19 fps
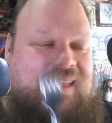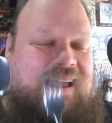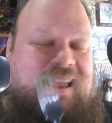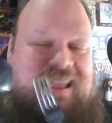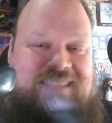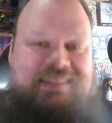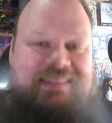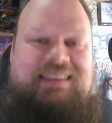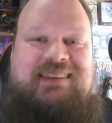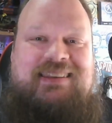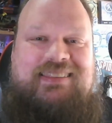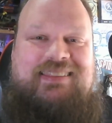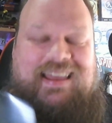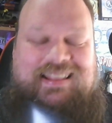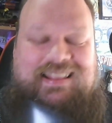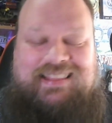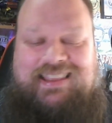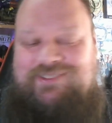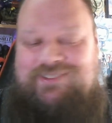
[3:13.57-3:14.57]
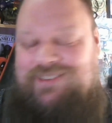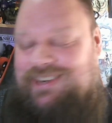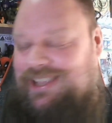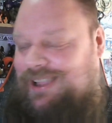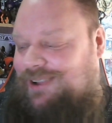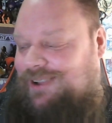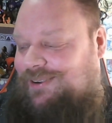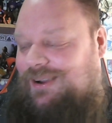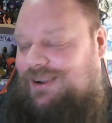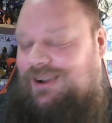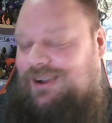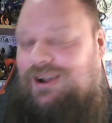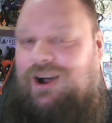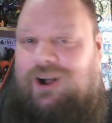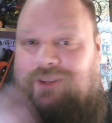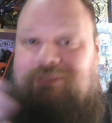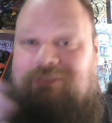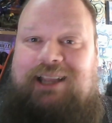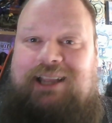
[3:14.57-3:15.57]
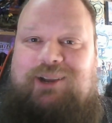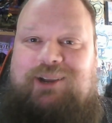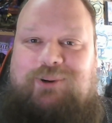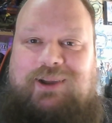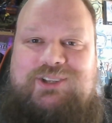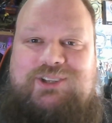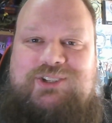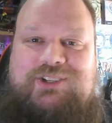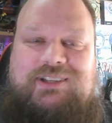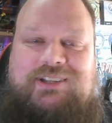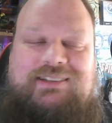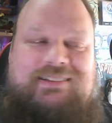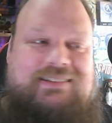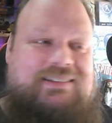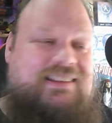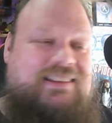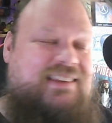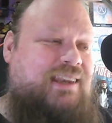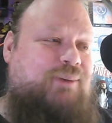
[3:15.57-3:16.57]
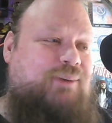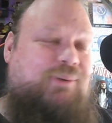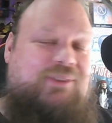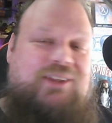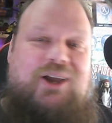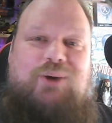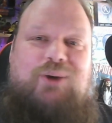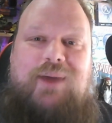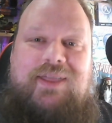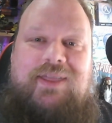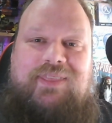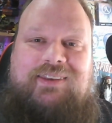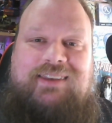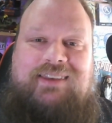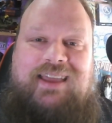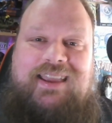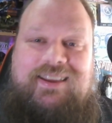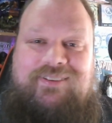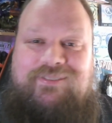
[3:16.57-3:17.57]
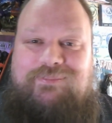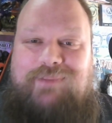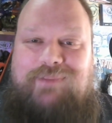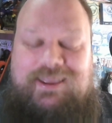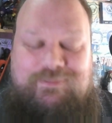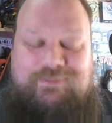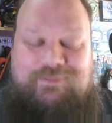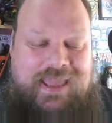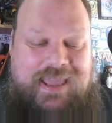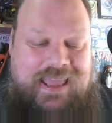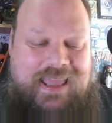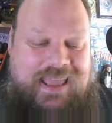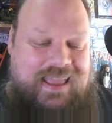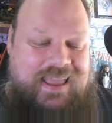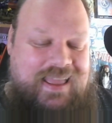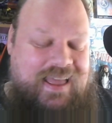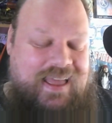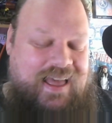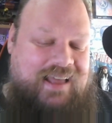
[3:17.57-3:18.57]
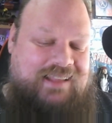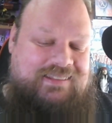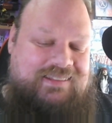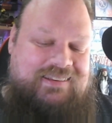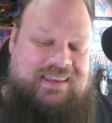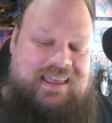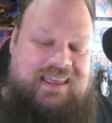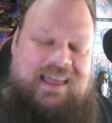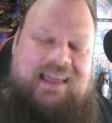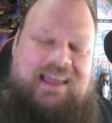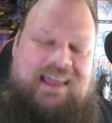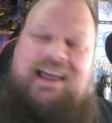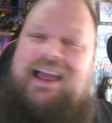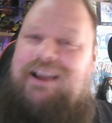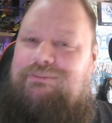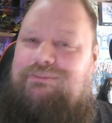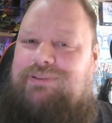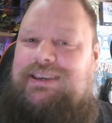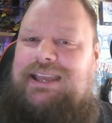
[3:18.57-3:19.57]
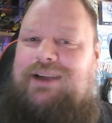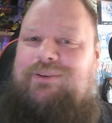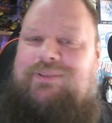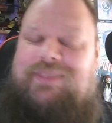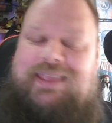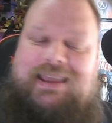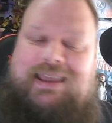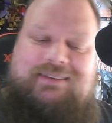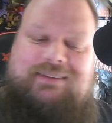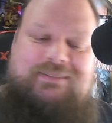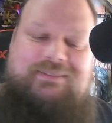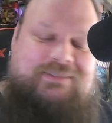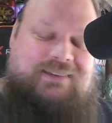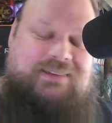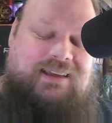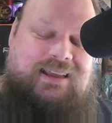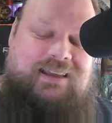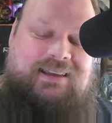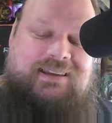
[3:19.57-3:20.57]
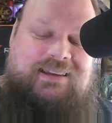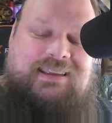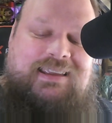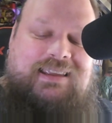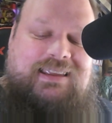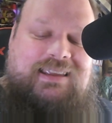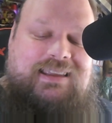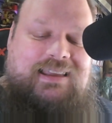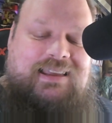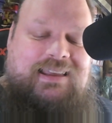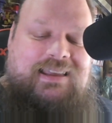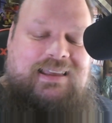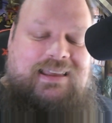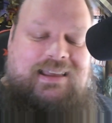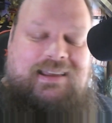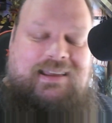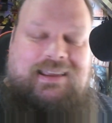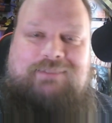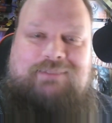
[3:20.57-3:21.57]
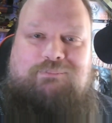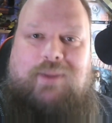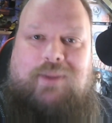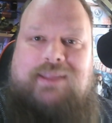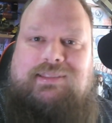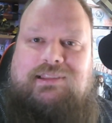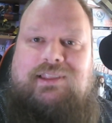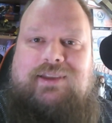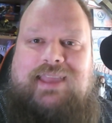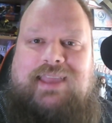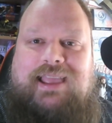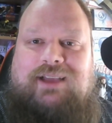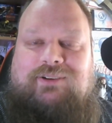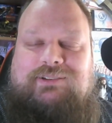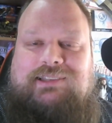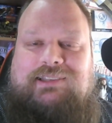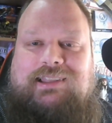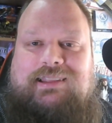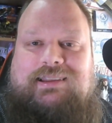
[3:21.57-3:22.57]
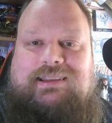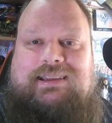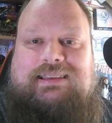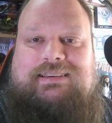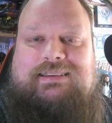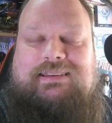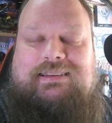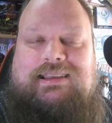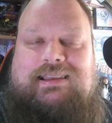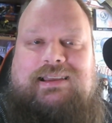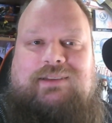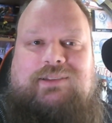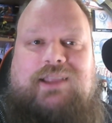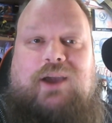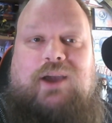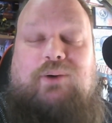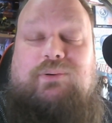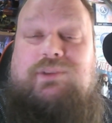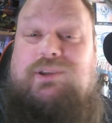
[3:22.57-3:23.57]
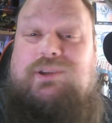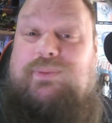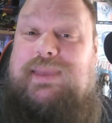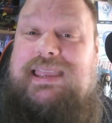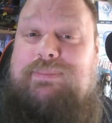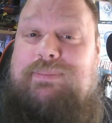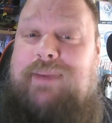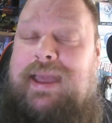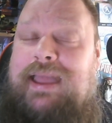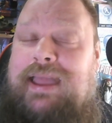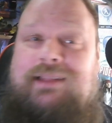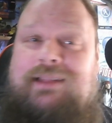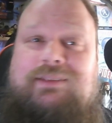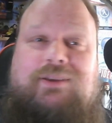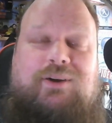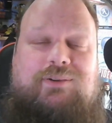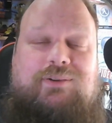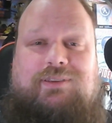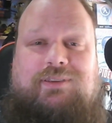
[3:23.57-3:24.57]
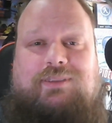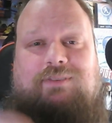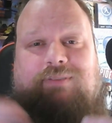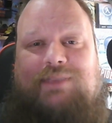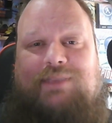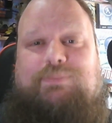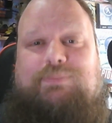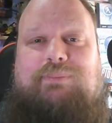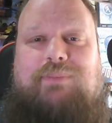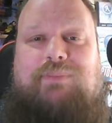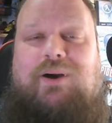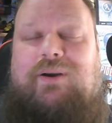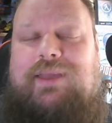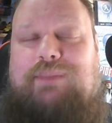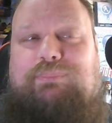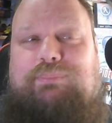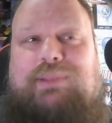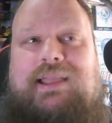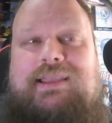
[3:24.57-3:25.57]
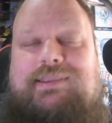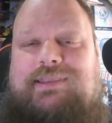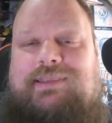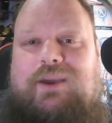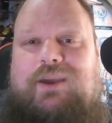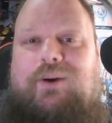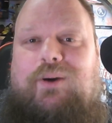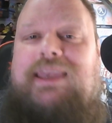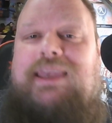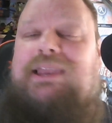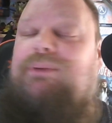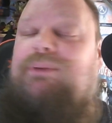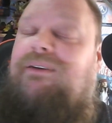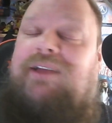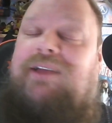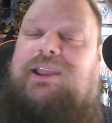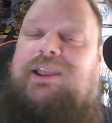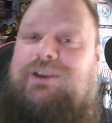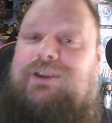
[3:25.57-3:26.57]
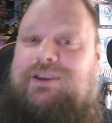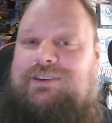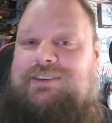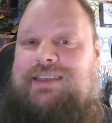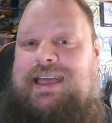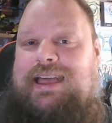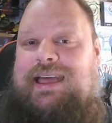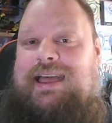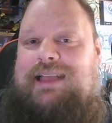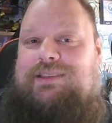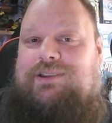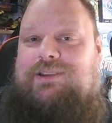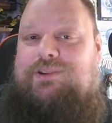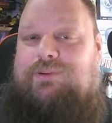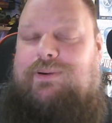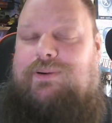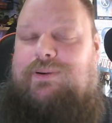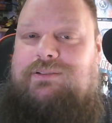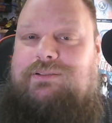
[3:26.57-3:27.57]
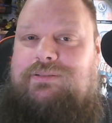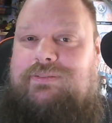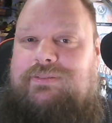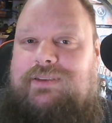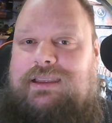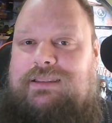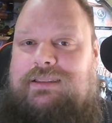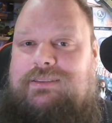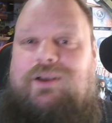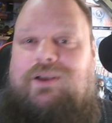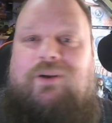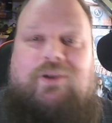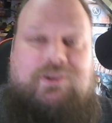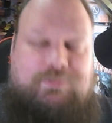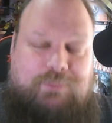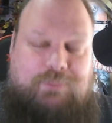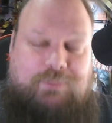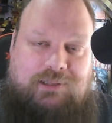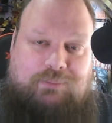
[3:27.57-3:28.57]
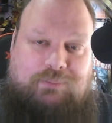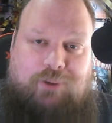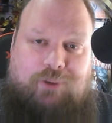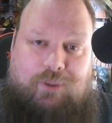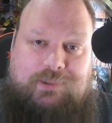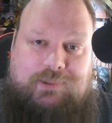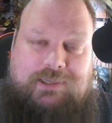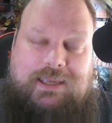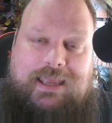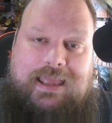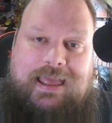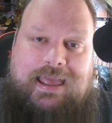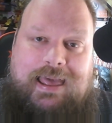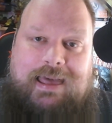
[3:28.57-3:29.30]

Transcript: I ended that last video on that question. Does anyone know where the knife might be? And every now and then, I went looking online. I'd go to eBay, I'd go to the Facebook Marketplace, I'd go anywhere I could to try and find the hospital property